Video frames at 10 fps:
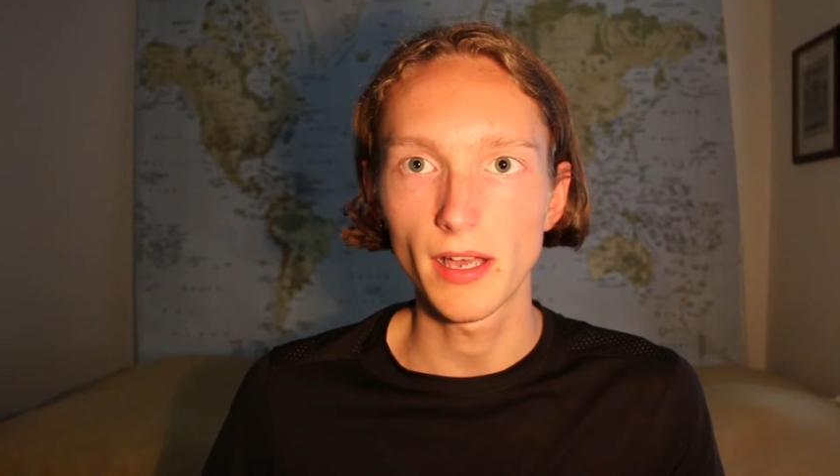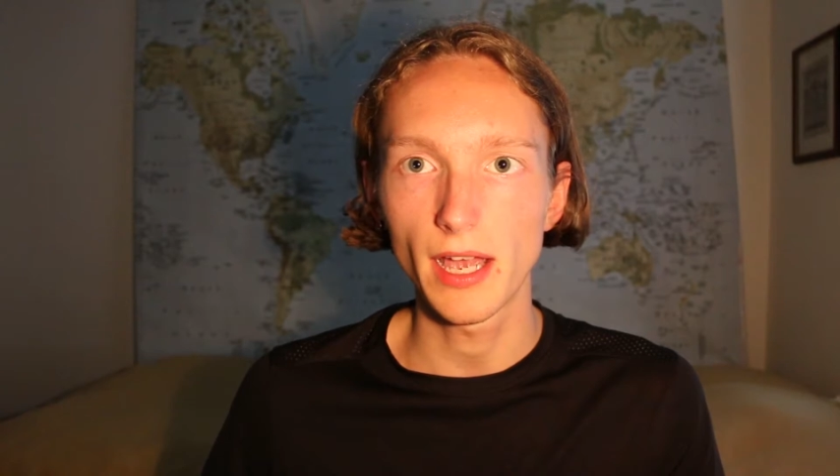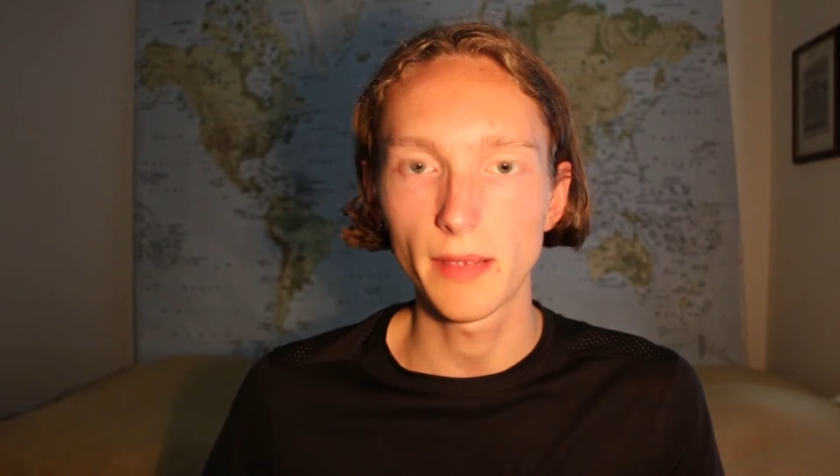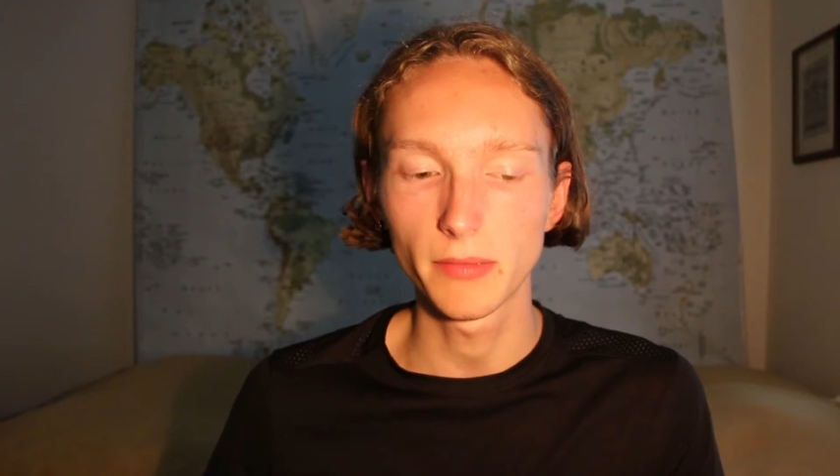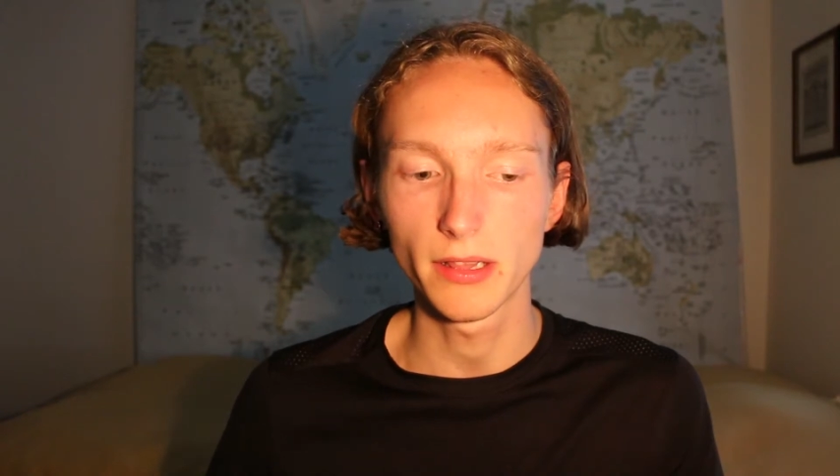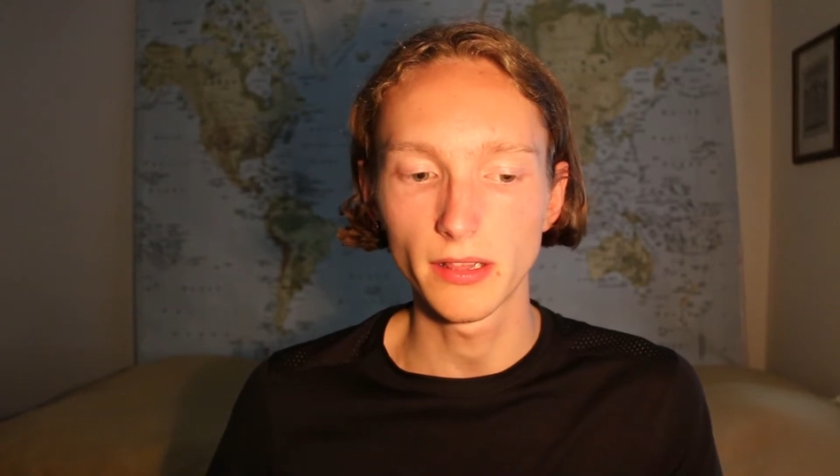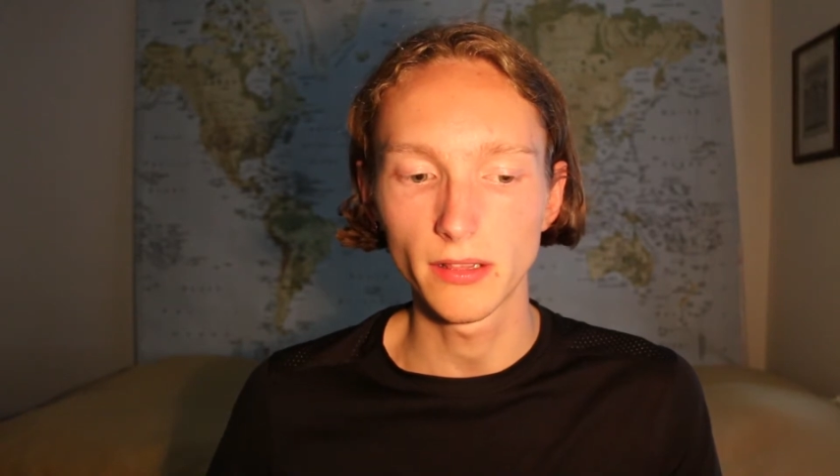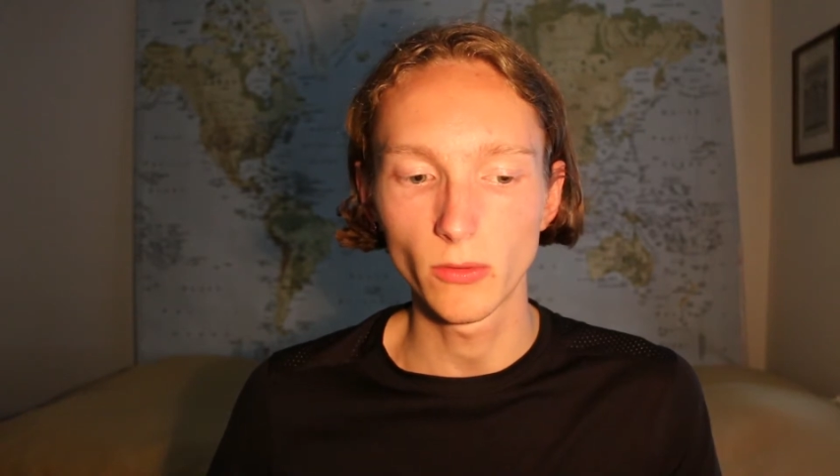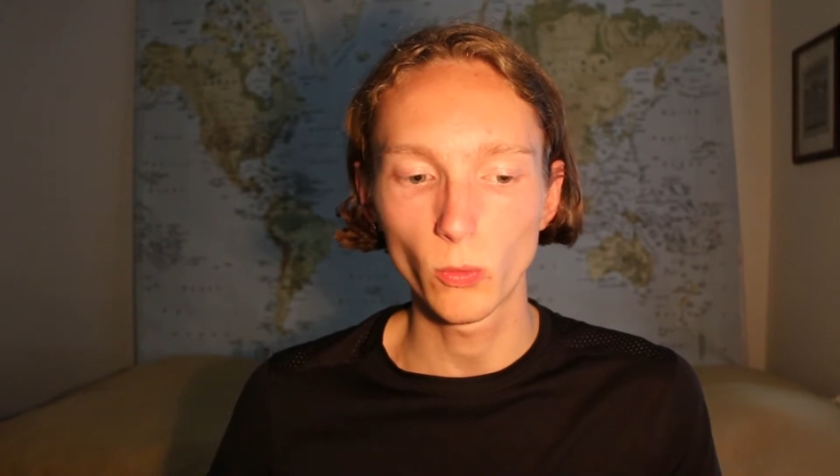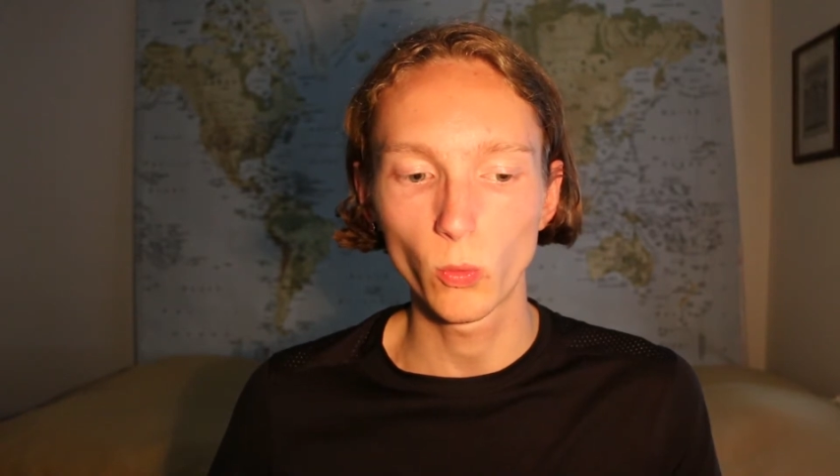I'm l
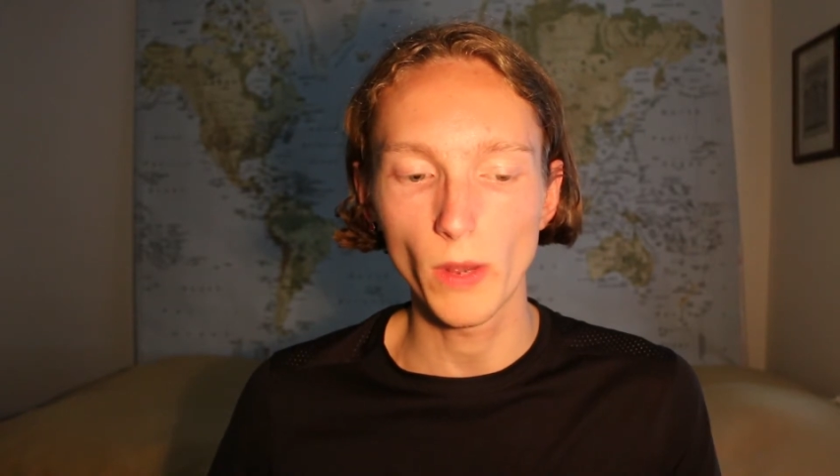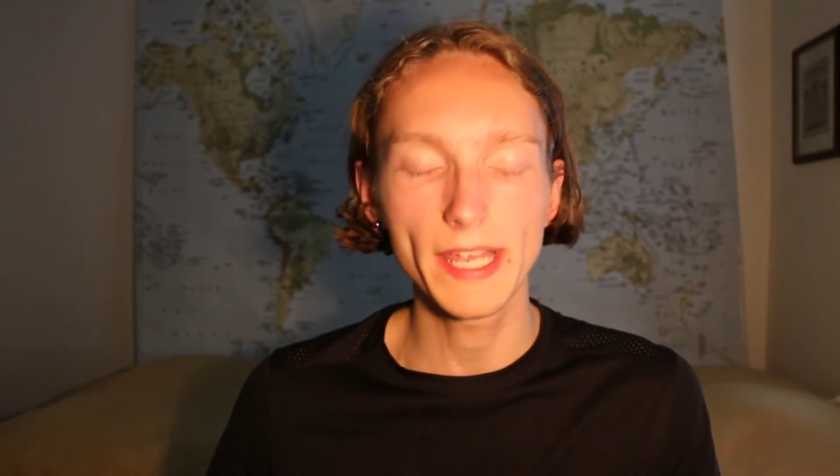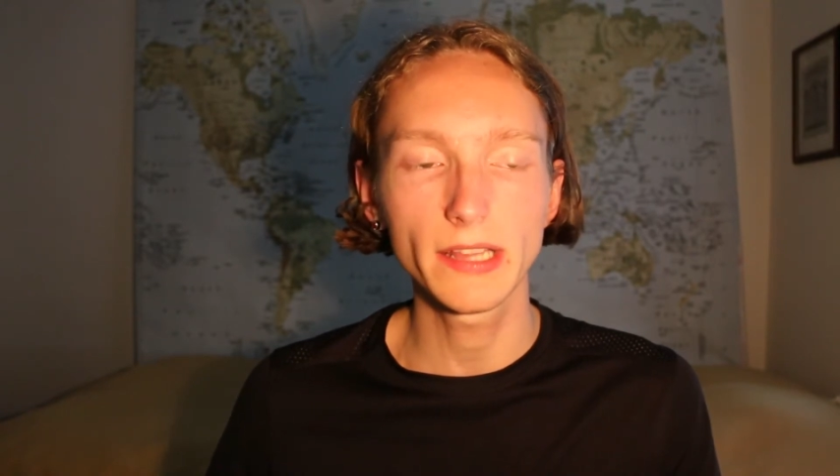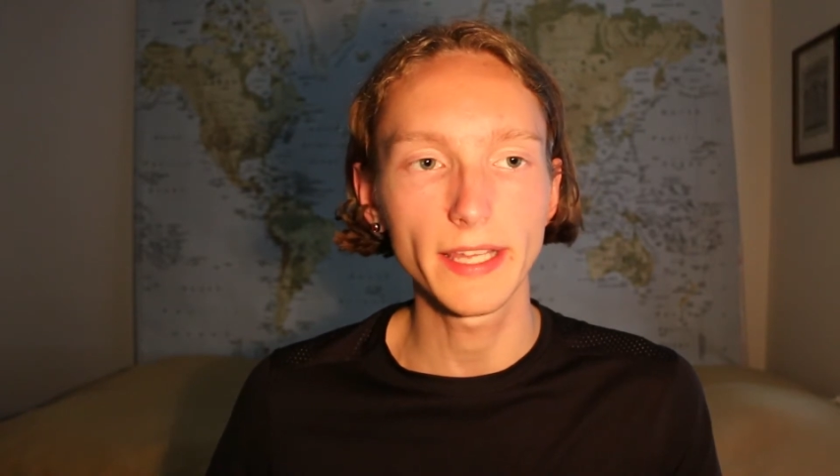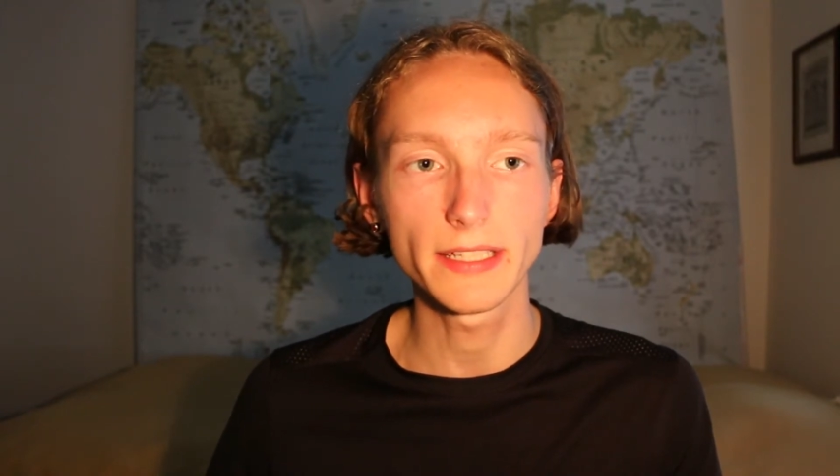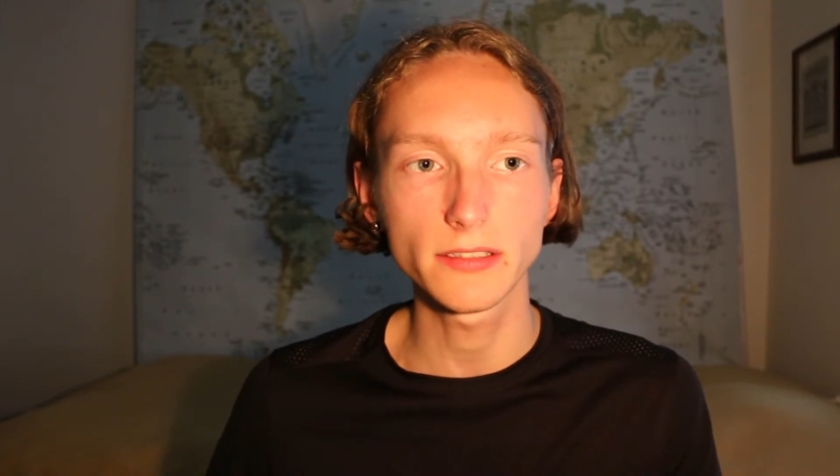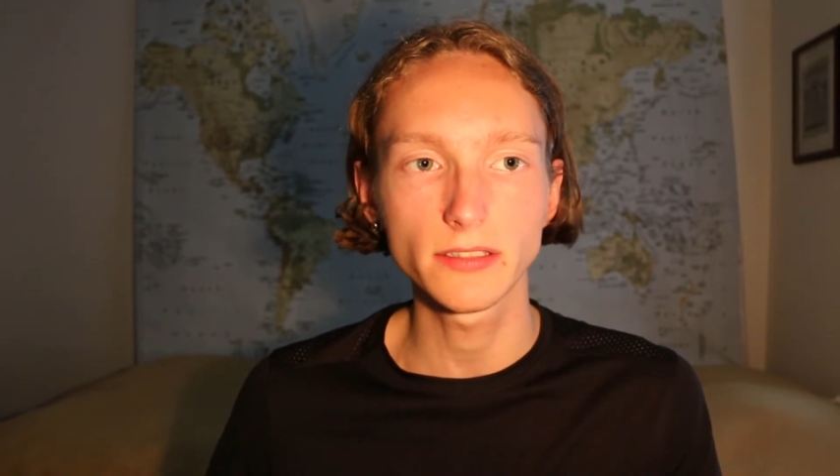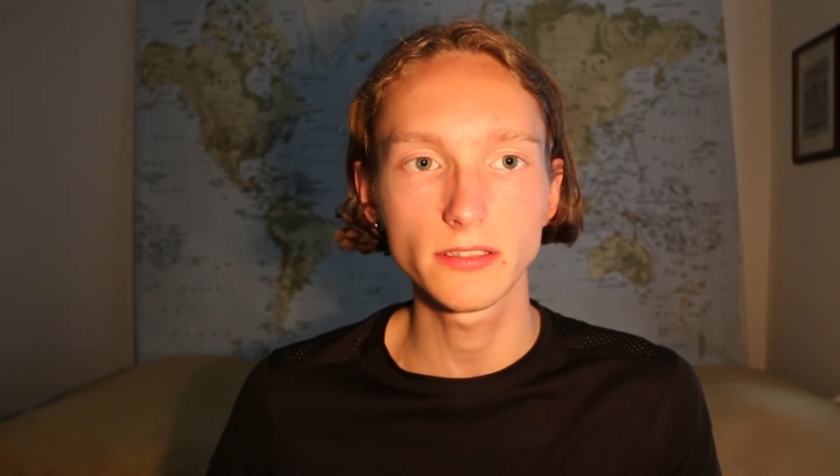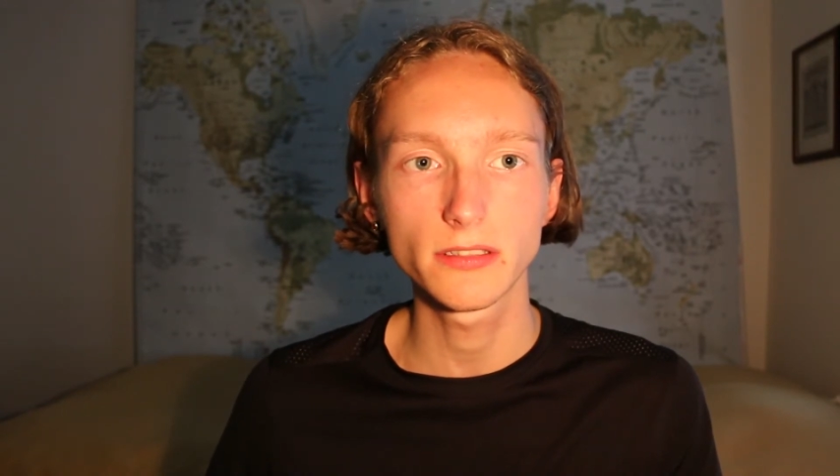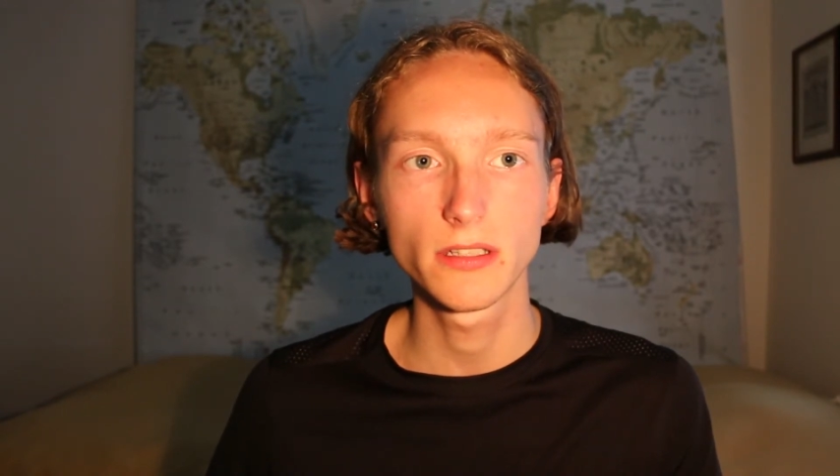way
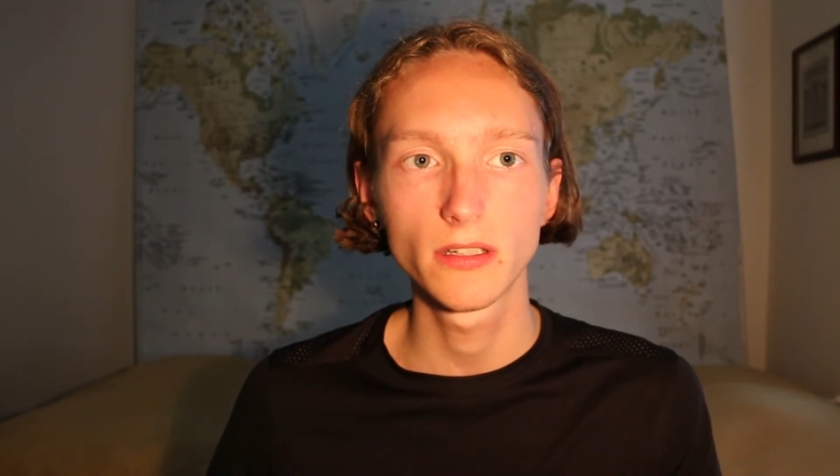less